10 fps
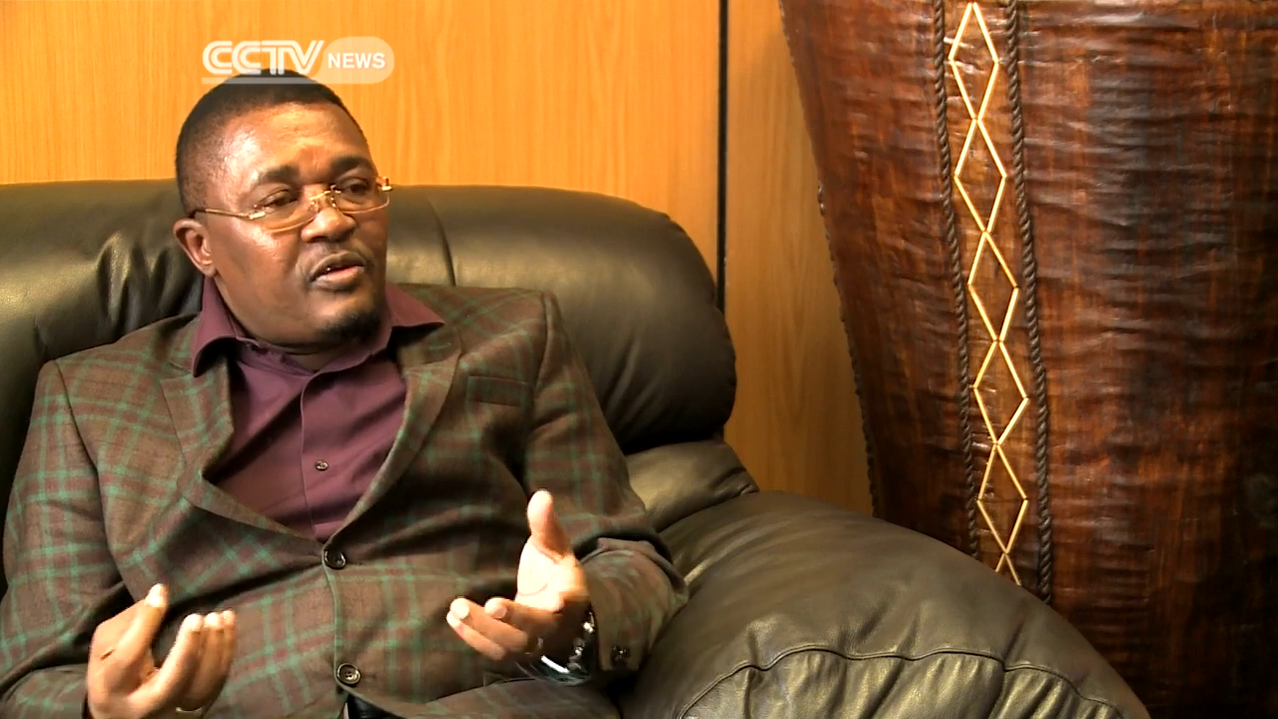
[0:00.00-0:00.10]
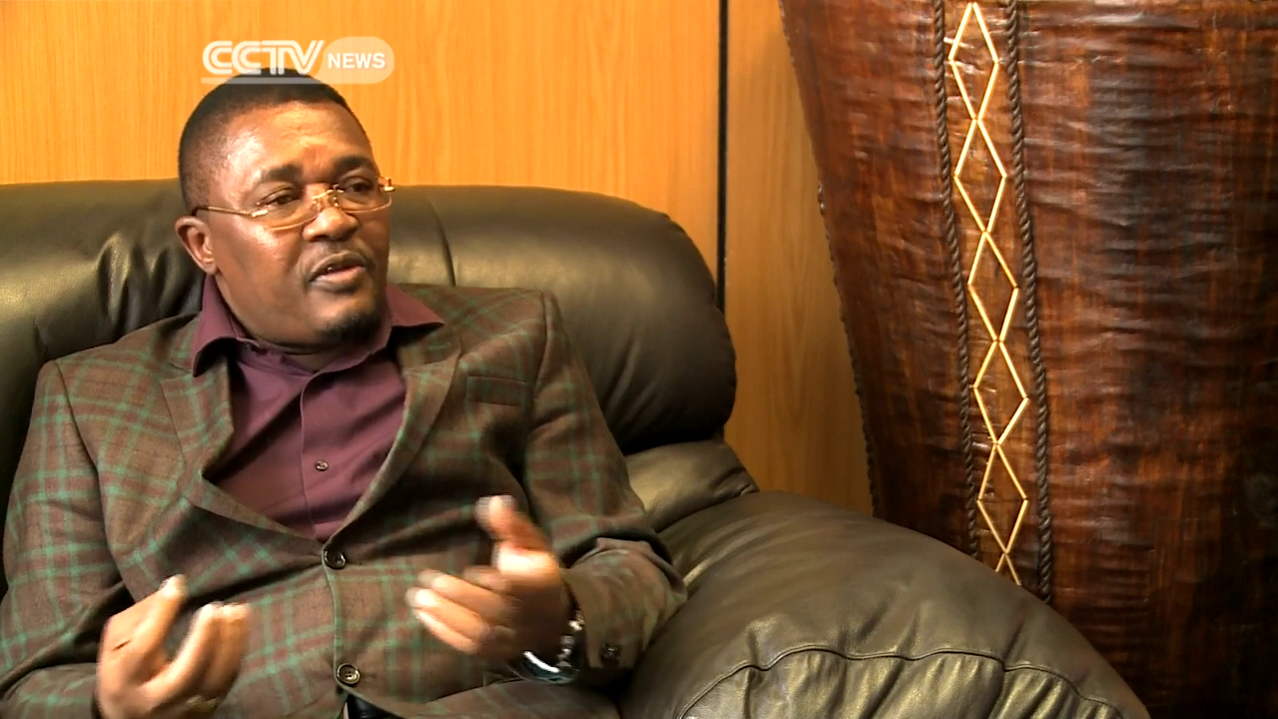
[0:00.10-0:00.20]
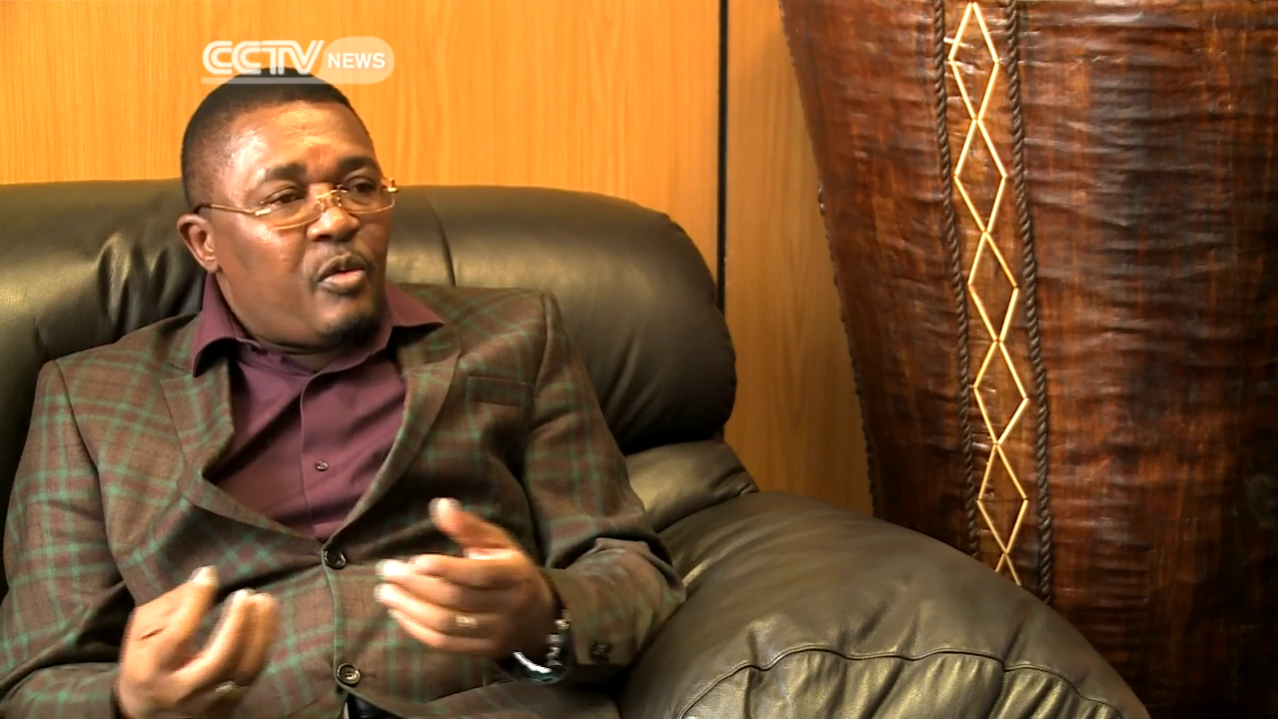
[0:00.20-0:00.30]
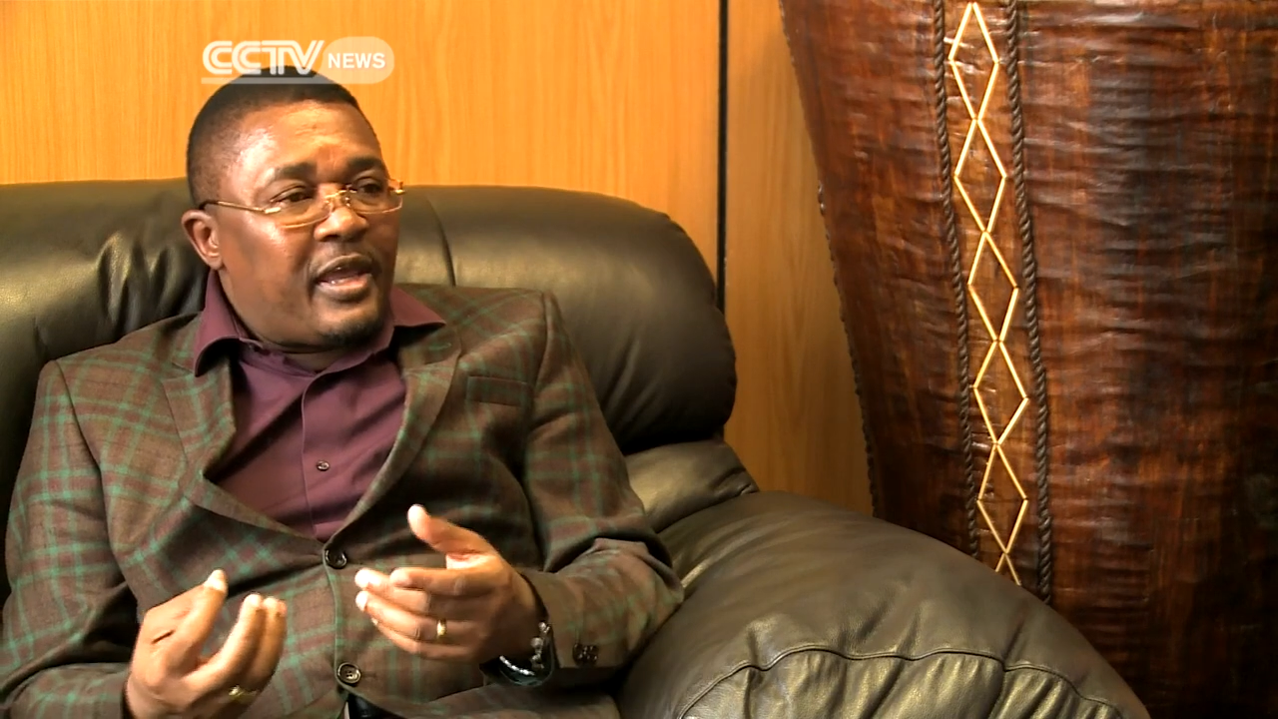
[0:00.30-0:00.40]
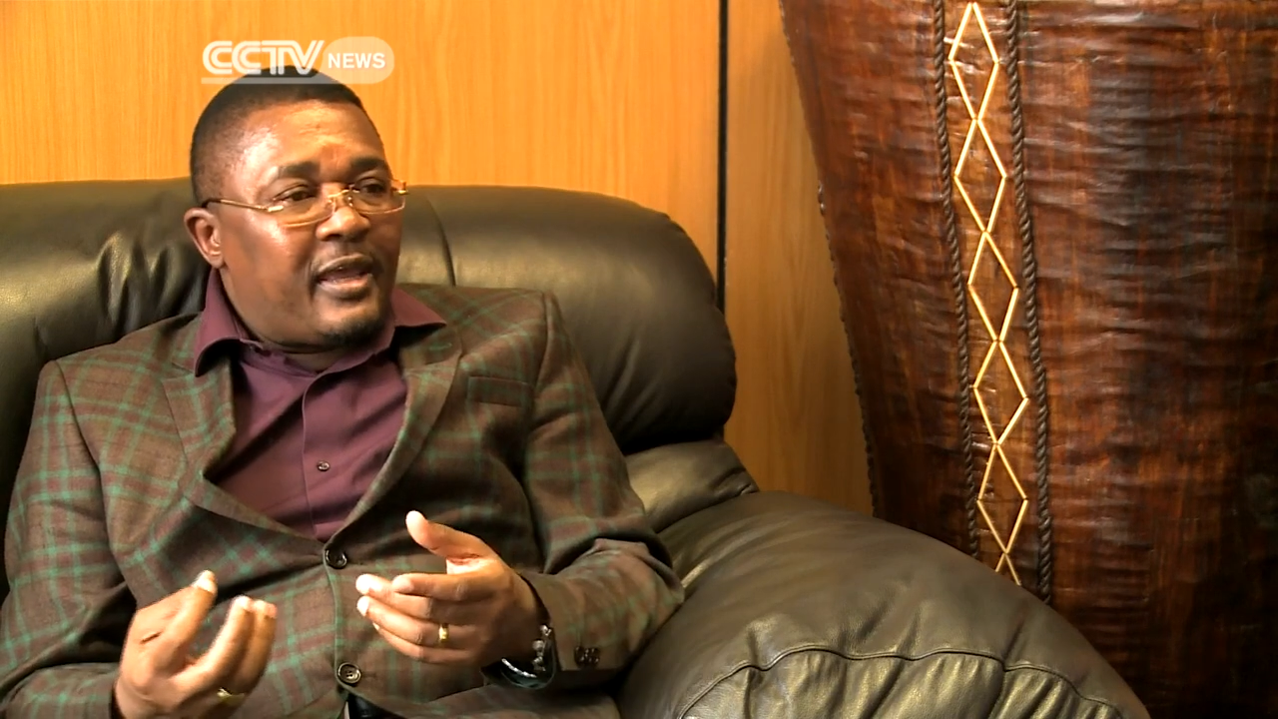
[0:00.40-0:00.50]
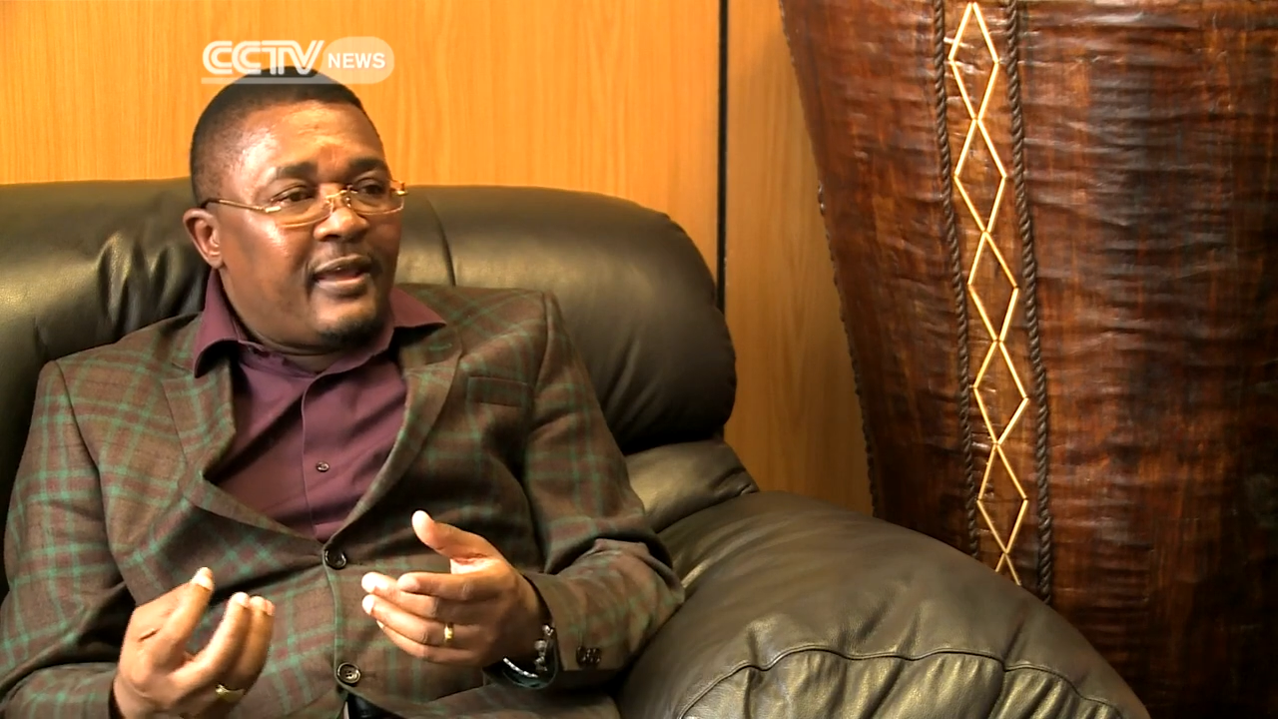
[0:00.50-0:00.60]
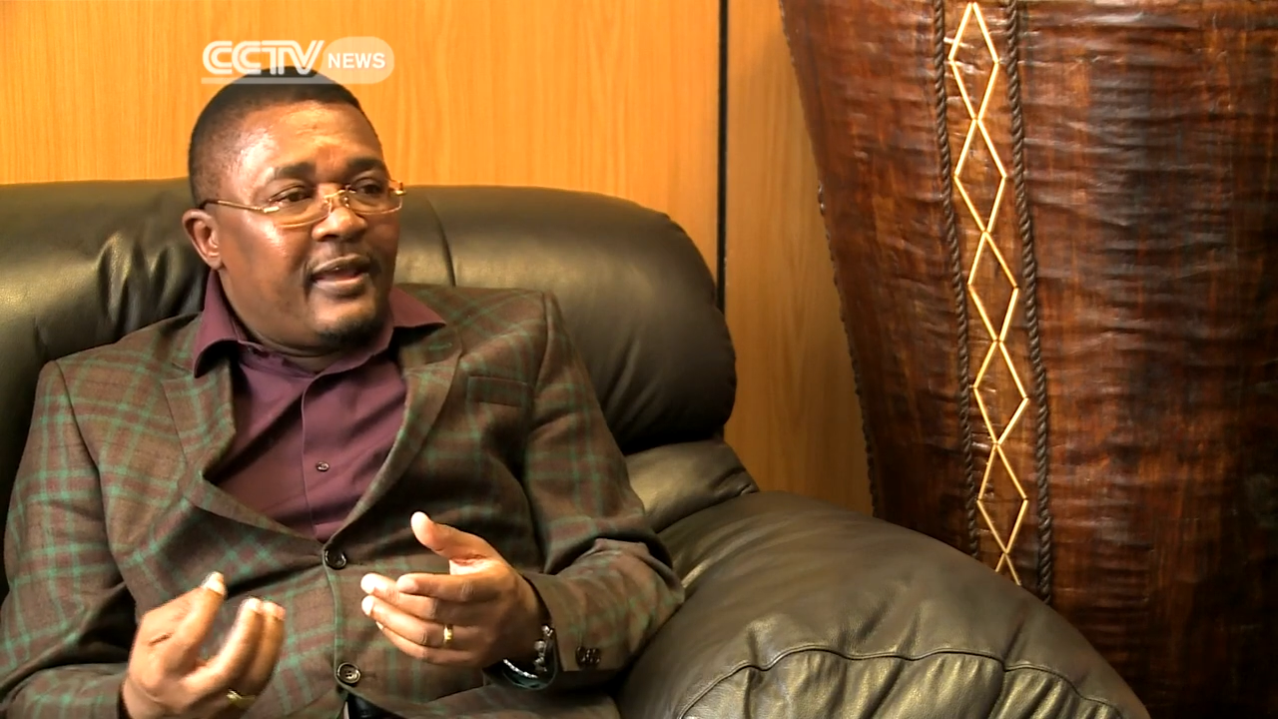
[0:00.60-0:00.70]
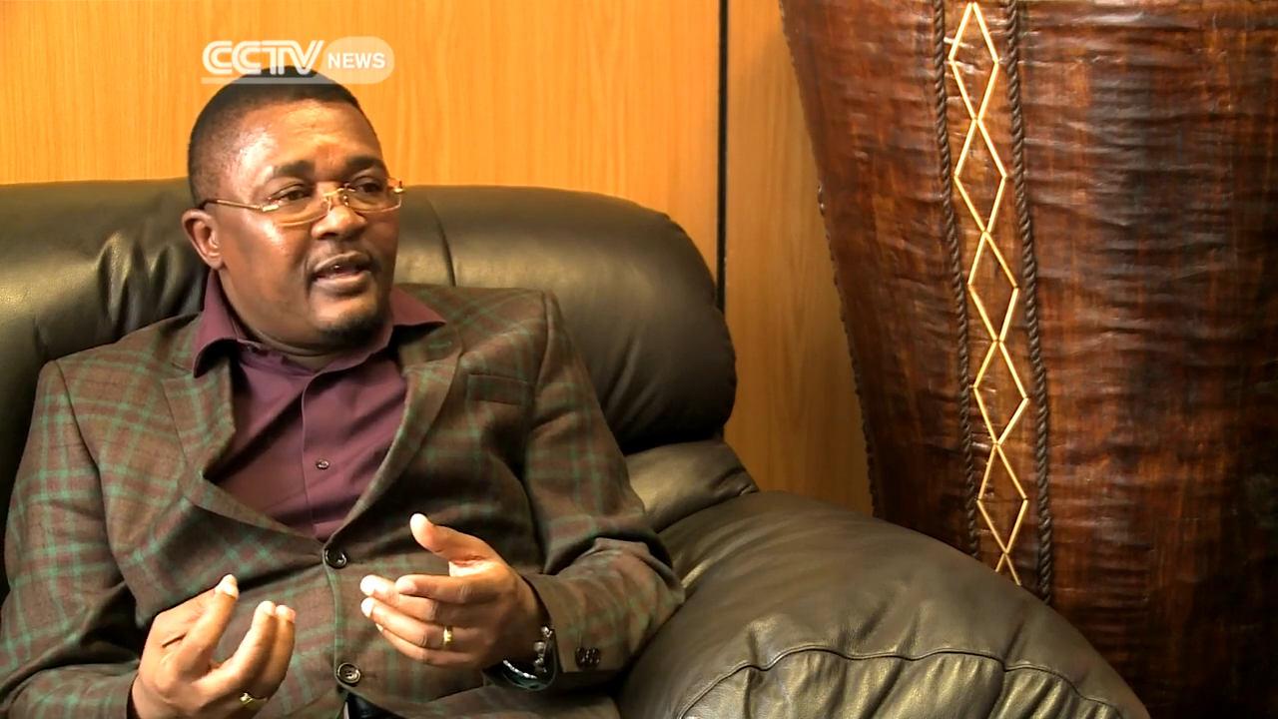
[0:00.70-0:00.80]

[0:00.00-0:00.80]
of the week.